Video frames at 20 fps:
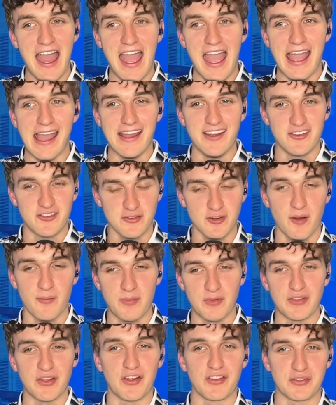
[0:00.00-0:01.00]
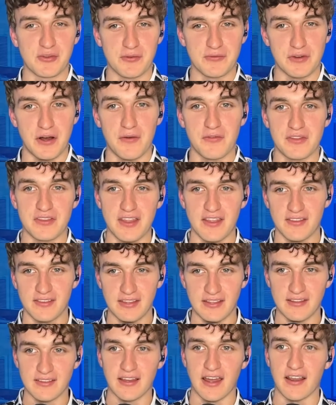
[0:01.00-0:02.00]
And Trump is also involved in this.
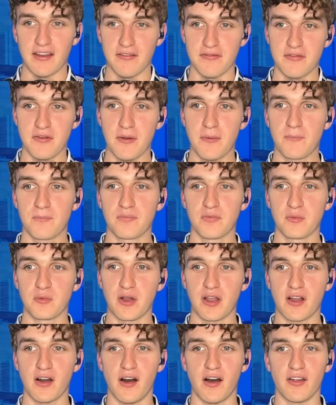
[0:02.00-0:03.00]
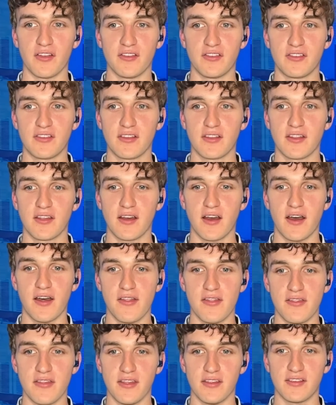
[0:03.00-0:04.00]
He's kind of what caused
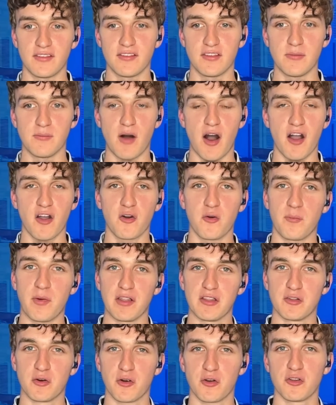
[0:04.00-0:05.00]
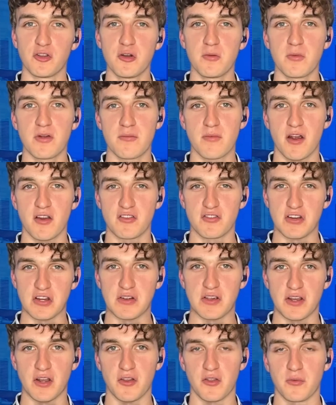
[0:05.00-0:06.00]
this debacle. But Laura Loomer and Marjorie
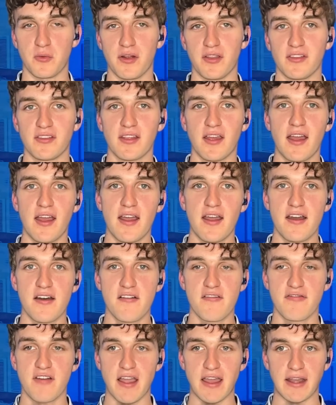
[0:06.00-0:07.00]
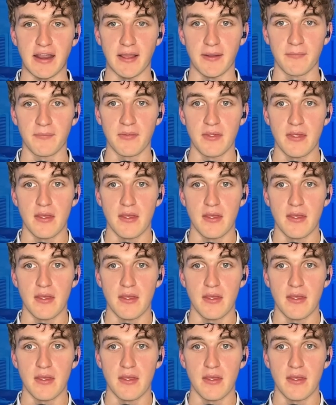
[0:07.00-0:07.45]
Greene are the ones fighting.